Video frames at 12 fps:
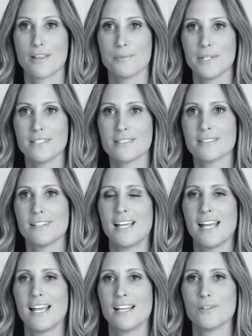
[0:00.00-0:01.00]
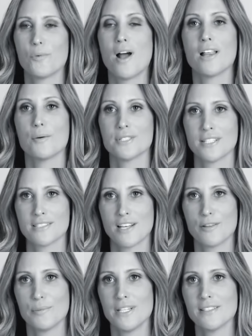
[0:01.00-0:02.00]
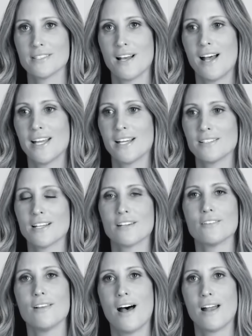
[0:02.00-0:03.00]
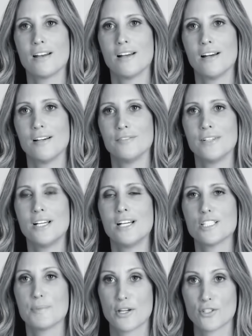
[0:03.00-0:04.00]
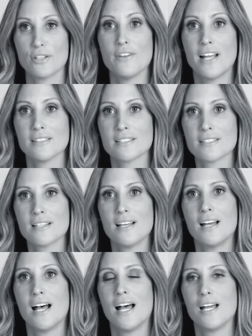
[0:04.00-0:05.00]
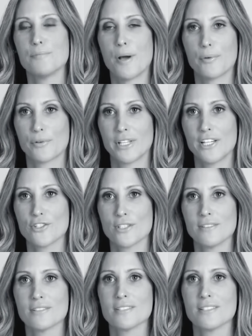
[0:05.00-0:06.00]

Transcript: non-disclosure agreements in politics, and the importance of whistleblowing in holding power to account.